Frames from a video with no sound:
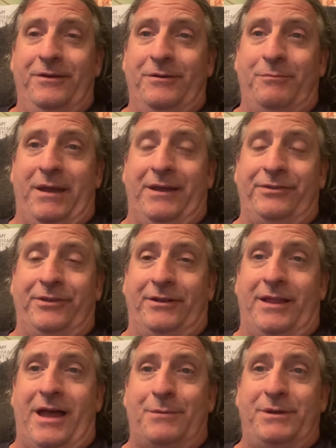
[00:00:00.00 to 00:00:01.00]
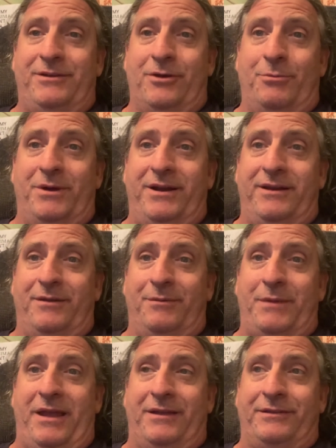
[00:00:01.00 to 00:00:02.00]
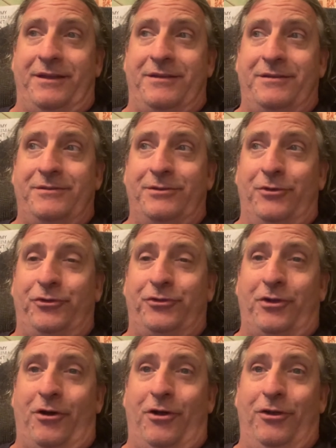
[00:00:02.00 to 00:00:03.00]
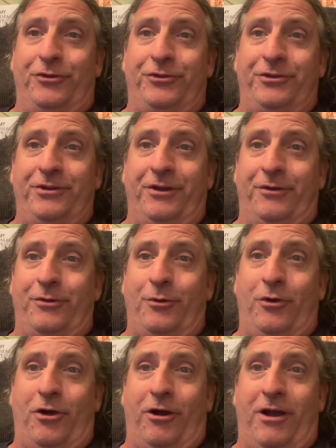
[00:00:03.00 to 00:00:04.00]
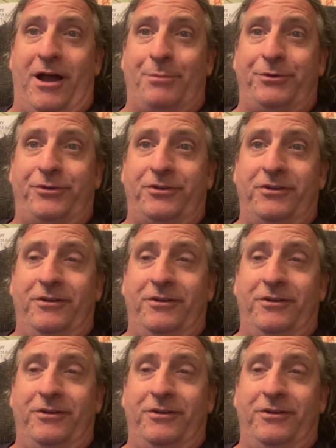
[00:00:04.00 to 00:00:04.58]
man the lobby, nobody to man the, the stalls, you know, no car hops